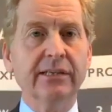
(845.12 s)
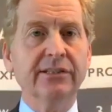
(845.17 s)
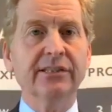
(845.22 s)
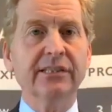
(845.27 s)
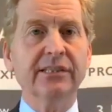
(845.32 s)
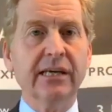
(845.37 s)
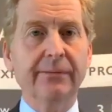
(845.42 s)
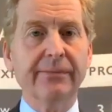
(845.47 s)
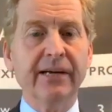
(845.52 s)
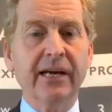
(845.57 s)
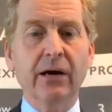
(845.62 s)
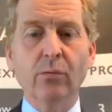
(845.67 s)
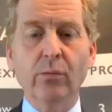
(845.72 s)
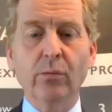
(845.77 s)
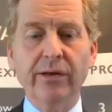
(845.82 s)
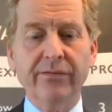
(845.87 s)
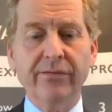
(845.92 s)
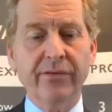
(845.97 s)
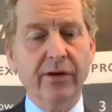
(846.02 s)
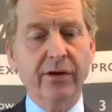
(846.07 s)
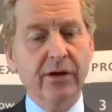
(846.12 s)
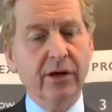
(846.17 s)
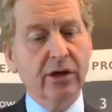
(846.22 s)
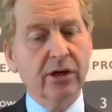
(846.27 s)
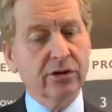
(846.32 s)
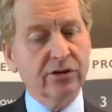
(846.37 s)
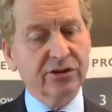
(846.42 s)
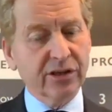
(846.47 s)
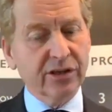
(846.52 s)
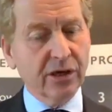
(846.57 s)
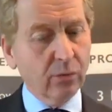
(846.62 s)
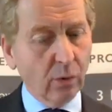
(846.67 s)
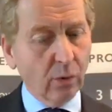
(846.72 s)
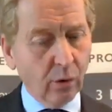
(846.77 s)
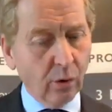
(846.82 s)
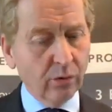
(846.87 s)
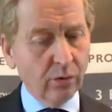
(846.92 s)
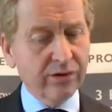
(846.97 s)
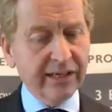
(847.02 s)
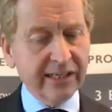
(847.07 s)
is coming up with. So
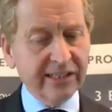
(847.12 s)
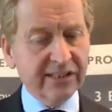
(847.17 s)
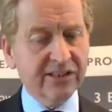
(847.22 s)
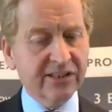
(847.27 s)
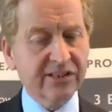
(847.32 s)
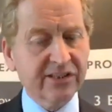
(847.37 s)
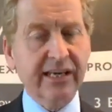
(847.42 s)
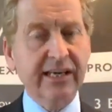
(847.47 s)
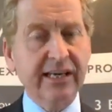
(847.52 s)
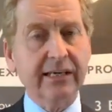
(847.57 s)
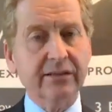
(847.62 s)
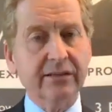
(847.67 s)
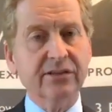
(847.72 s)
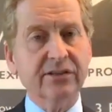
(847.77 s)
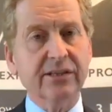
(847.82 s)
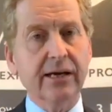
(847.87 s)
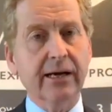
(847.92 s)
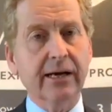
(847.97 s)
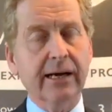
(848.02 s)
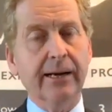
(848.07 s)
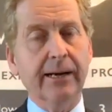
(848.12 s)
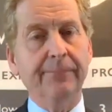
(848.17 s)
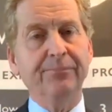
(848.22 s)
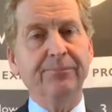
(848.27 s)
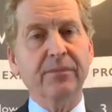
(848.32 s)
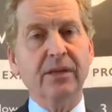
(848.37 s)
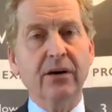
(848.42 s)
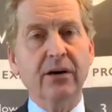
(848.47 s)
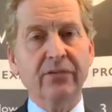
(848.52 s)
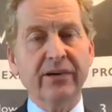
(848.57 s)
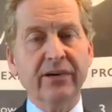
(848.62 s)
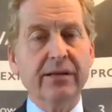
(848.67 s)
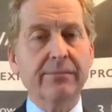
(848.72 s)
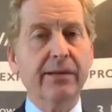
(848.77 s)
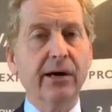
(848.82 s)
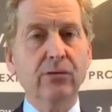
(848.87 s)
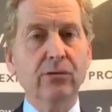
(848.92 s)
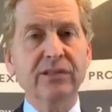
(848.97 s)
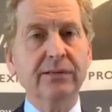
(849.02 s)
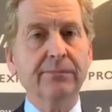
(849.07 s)
all these things are in the
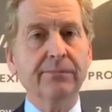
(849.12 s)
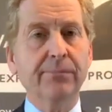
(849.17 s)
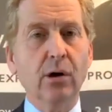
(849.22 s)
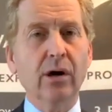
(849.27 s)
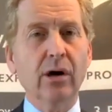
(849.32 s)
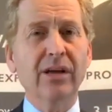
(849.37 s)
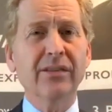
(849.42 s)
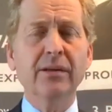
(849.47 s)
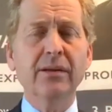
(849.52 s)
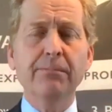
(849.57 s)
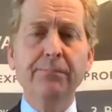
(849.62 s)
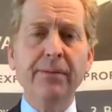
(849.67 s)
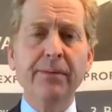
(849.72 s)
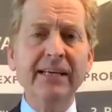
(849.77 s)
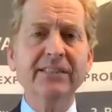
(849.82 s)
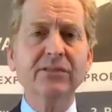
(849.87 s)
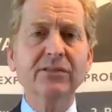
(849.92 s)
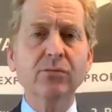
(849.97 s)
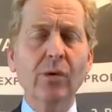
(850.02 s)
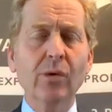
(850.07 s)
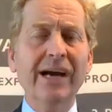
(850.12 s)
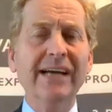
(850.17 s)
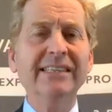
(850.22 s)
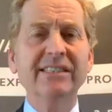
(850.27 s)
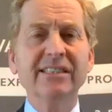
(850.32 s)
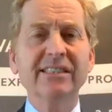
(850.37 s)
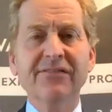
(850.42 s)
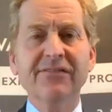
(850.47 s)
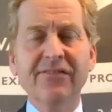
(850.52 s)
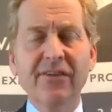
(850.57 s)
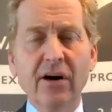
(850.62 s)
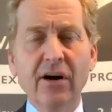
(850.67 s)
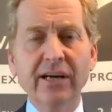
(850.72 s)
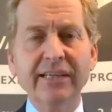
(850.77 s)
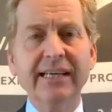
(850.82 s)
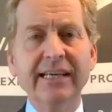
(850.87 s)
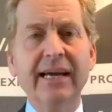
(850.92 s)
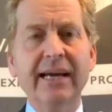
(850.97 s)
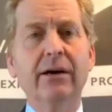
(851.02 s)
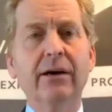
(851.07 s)
melting pot. And the best way to
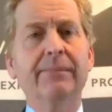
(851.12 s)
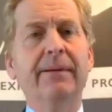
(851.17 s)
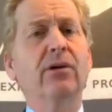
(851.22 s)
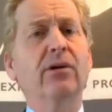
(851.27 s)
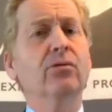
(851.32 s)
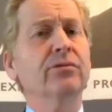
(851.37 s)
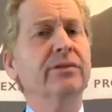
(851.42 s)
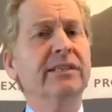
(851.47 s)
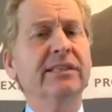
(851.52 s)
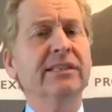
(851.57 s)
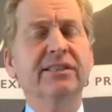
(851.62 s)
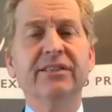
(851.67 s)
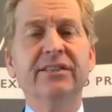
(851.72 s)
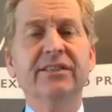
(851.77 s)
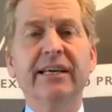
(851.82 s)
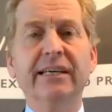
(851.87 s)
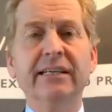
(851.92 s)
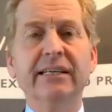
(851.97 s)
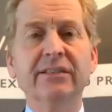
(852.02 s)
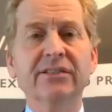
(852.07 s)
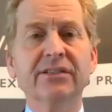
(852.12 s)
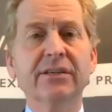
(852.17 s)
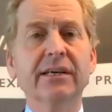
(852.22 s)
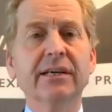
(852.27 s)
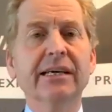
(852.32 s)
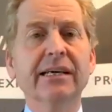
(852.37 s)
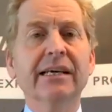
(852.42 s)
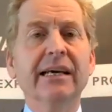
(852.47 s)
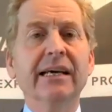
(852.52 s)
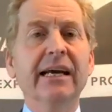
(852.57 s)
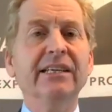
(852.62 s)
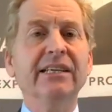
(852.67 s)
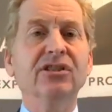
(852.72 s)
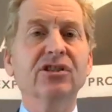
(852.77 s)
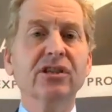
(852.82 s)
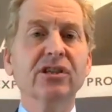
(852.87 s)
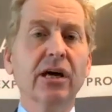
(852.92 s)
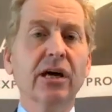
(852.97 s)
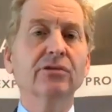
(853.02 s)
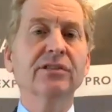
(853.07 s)
find out about all these things is
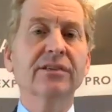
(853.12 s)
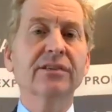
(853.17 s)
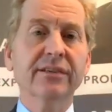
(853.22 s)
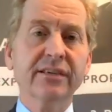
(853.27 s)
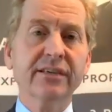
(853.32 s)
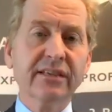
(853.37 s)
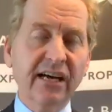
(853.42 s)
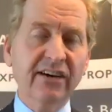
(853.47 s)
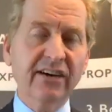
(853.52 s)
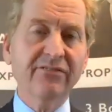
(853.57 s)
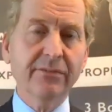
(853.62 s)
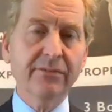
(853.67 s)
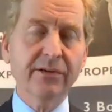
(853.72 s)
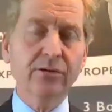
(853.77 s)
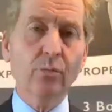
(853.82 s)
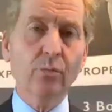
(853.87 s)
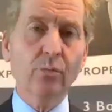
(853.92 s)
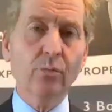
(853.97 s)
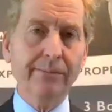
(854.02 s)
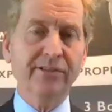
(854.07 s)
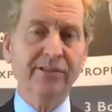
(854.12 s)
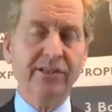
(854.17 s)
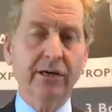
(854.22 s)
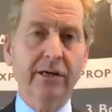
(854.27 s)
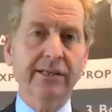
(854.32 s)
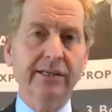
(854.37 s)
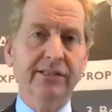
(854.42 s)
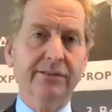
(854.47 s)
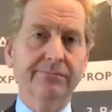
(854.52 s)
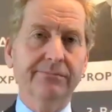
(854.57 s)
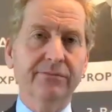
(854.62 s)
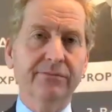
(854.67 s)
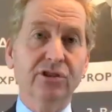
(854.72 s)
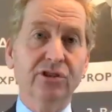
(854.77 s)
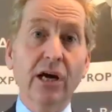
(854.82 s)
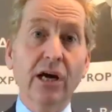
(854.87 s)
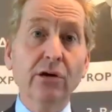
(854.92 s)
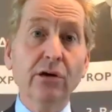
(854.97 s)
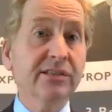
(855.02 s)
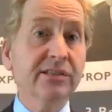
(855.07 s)
go to the government website.
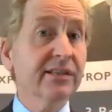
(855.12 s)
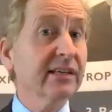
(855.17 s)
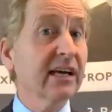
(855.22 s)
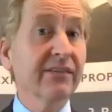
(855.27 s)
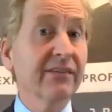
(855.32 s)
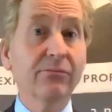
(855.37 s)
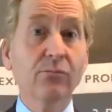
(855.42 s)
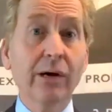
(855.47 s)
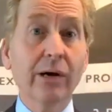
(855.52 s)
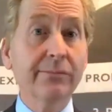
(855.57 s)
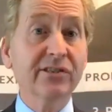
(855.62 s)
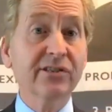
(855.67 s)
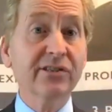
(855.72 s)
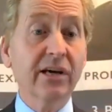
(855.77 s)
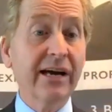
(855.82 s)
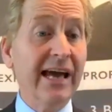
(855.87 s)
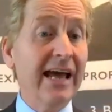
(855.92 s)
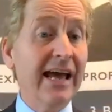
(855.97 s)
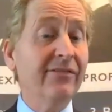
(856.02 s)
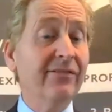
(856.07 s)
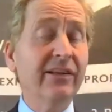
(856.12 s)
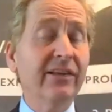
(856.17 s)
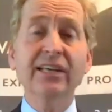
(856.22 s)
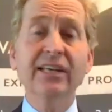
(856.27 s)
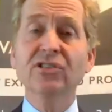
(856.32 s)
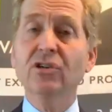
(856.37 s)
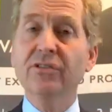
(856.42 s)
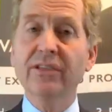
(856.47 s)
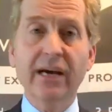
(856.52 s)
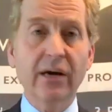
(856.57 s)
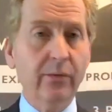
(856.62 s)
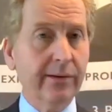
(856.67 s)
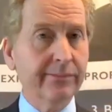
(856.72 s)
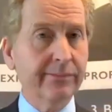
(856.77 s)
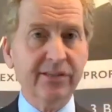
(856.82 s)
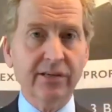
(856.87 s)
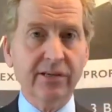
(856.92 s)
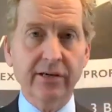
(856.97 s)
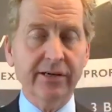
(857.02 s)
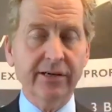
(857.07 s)
Go to the government website. Everything is on that
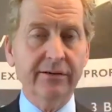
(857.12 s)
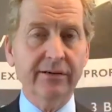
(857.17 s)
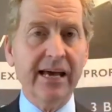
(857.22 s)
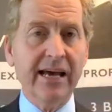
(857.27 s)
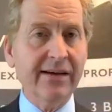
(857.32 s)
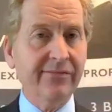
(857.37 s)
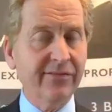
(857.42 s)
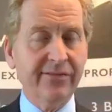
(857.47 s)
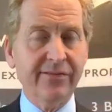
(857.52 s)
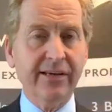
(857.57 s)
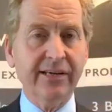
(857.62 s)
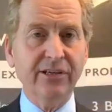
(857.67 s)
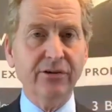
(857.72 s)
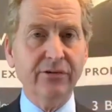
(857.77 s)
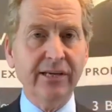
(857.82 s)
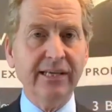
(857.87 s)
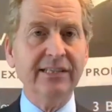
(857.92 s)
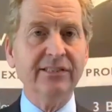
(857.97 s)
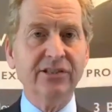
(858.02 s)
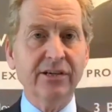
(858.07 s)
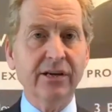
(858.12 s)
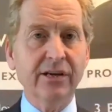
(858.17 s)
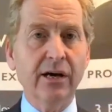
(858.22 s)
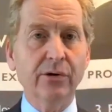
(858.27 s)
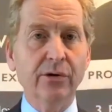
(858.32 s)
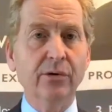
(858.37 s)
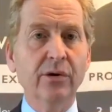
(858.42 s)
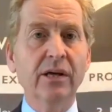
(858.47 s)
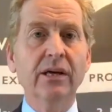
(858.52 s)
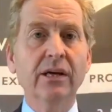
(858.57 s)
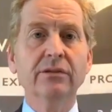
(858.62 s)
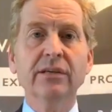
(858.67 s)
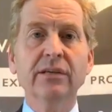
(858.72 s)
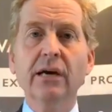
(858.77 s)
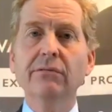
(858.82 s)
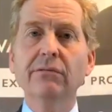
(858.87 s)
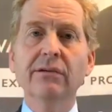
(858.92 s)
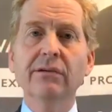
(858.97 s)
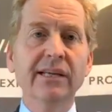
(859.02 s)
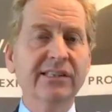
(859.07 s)
website. Everything you need to know.
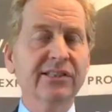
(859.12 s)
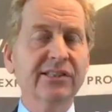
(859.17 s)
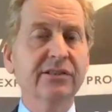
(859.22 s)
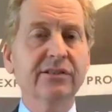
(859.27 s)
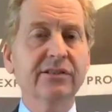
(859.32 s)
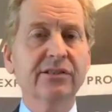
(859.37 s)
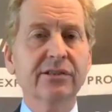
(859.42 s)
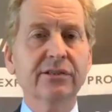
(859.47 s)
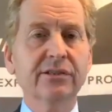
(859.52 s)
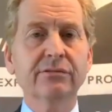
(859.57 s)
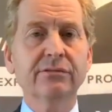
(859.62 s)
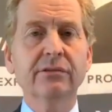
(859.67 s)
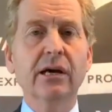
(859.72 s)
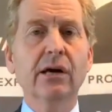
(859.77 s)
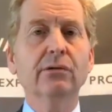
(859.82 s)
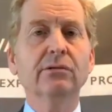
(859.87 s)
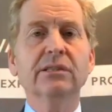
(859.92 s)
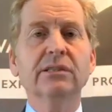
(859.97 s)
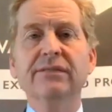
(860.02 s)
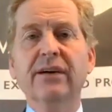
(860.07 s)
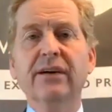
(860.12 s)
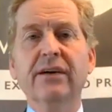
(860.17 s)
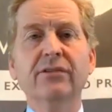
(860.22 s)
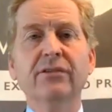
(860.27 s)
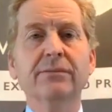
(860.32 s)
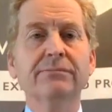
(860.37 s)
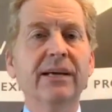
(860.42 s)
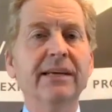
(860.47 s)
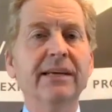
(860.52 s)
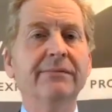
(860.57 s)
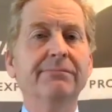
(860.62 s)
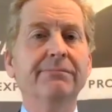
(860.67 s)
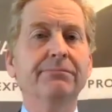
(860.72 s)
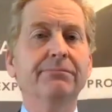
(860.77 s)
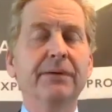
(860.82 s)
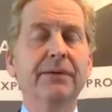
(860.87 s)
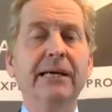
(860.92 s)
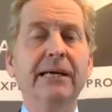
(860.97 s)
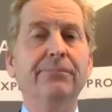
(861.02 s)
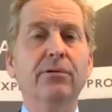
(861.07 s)
Don't listen to loads of other
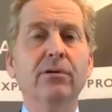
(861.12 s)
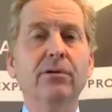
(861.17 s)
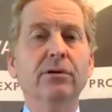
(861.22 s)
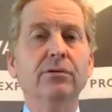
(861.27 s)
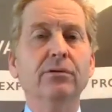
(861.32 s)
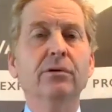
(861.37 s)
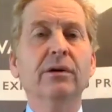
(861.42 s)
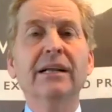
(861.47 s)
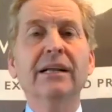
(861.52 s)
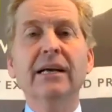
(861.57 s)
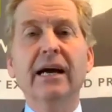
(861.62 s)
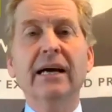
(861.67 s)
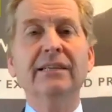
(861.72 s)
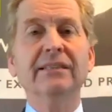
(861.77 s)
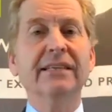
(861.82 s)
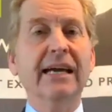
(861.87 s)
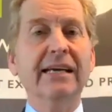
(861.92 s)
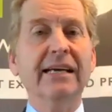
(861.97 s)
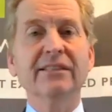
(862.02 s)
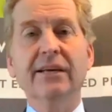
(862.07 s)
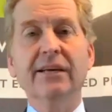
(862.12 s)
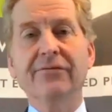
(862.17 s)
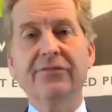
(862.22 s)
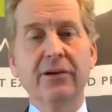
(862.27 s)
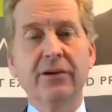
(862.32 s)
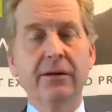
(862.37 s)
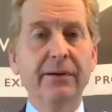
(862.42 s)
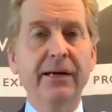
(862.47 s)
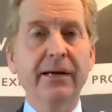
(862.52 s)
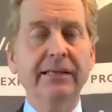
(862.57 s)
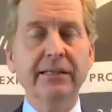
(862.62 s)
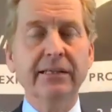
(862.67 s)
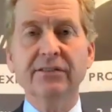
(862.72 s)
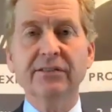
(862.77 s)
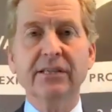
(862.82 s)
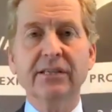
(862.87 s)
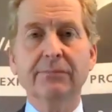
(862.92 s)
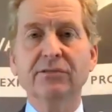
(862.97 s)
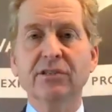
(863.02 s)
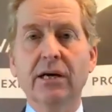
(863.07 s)
people and get different opinions
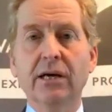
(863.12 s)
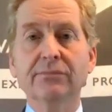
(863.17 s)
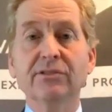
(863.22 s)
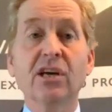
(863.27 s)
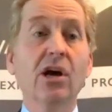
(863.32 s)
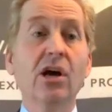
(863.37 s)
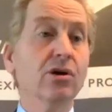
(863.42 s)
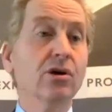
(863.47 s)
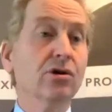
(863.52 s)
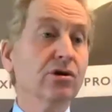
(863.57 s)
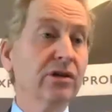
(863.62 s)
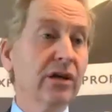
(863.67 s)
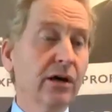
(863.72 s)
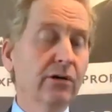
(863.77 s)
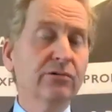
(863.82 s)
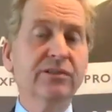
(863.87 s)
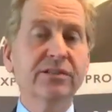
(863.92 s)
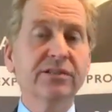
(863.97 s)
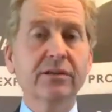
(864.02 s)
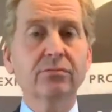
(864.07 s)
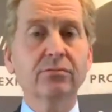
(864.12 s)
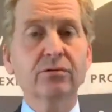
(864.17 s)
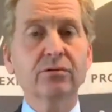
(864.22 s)
sometimes. Just go to the